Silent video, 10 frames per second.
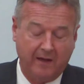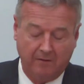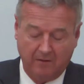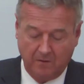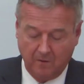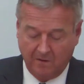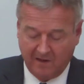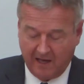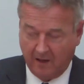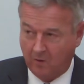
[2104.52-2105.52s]
by the
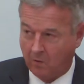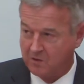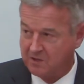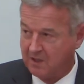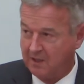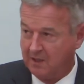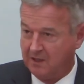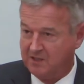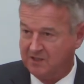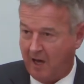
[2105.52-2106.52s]
UK courts.
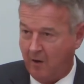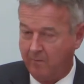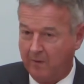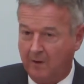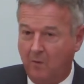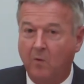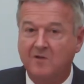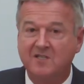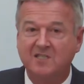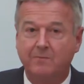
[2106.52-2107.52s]
So,
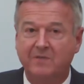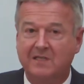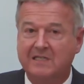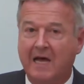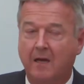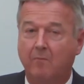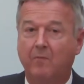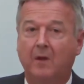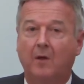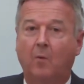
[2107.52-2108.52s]
what is to be done?
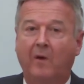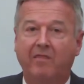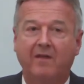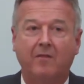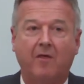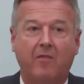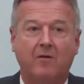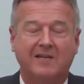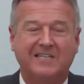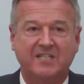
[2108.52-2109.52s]
We think that
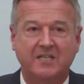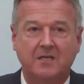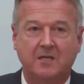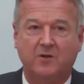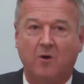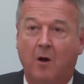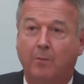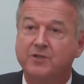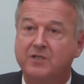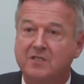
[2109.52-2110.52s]
there are tiered
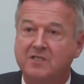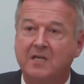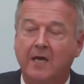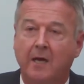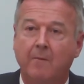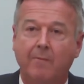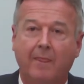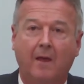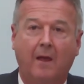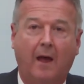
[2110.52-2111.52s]
options here.
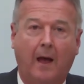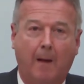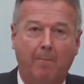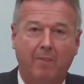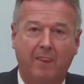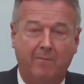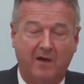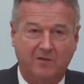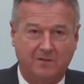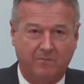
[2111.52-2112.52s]
The
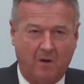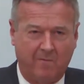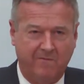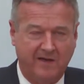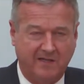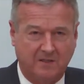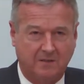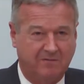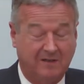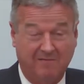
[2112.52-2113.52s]
most
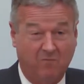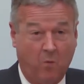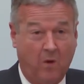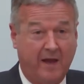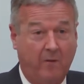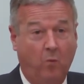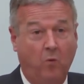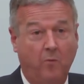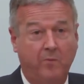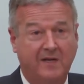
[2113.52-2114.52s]
obvious one
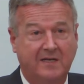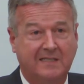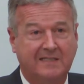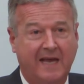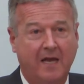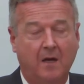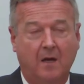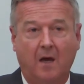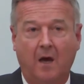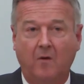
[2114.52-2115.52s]
would be to say,
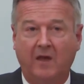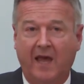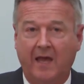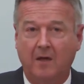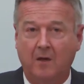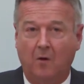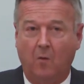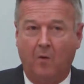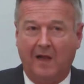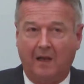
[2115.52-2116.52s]
okay,
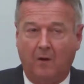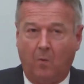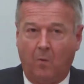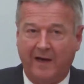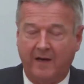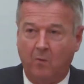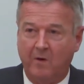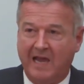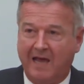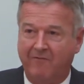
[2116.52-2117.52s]
well, why don't
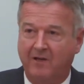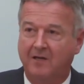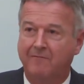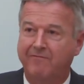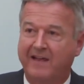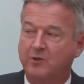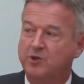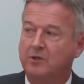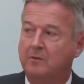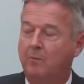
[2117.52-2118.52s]
we have a
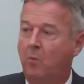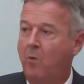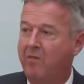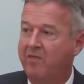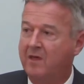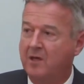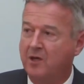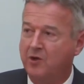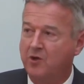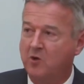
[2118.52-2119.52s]
convention with the
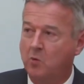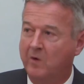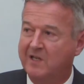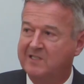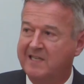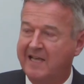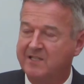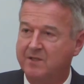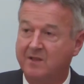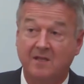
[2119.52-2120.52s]
EU which says